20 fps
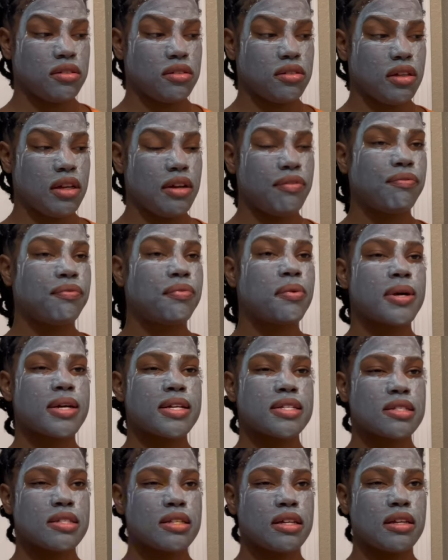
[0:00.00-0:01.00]

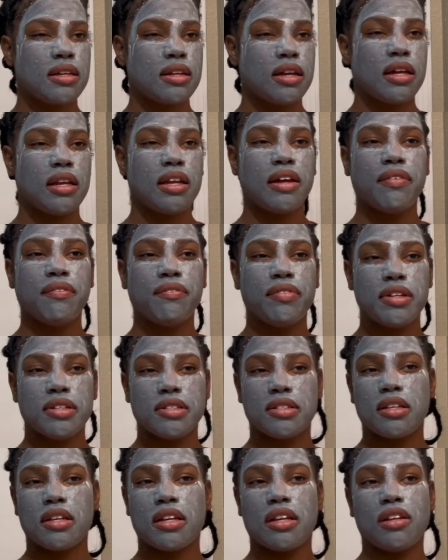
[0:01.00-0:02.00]
enforcing and
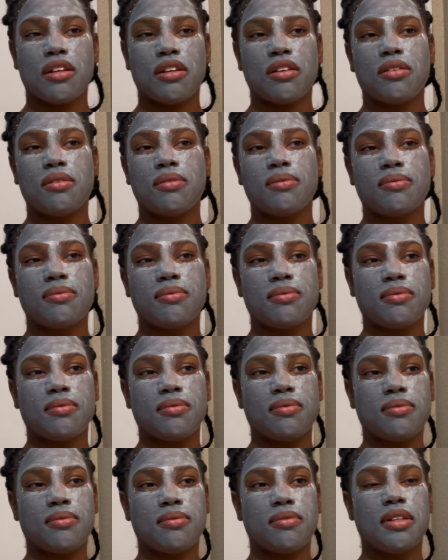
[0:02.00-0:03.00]
envisioning
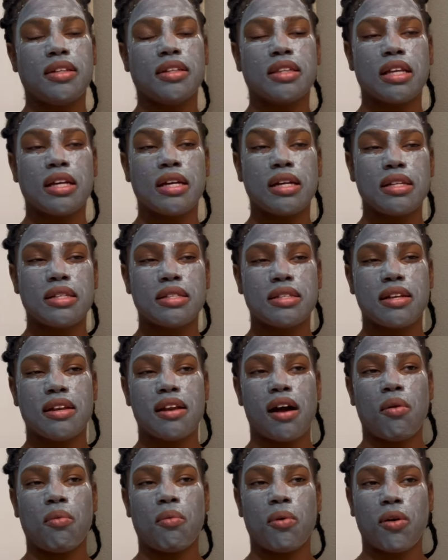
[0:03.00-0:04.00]
the things that
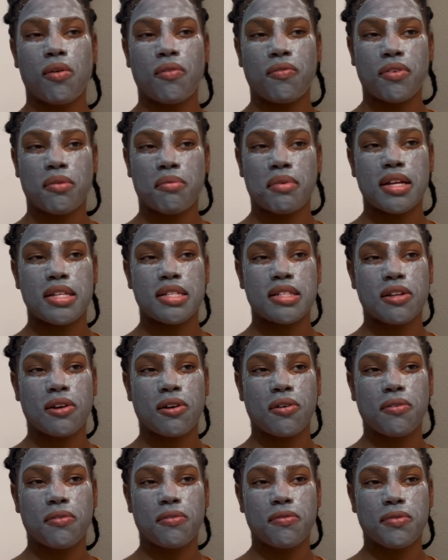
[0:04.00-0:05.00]
I want for
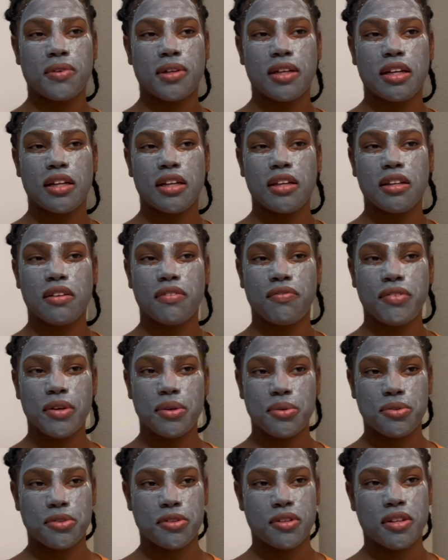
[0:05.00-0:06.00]
myself in the
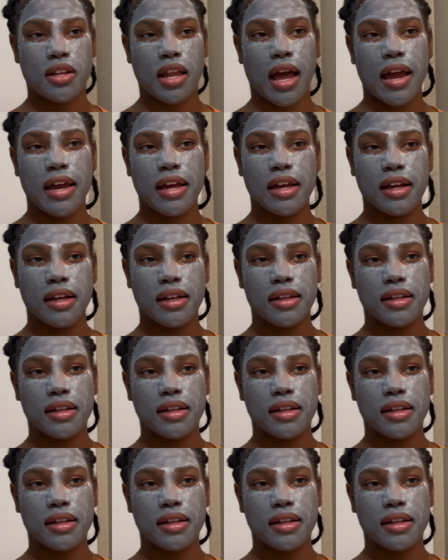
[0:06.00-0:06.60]
future. Like,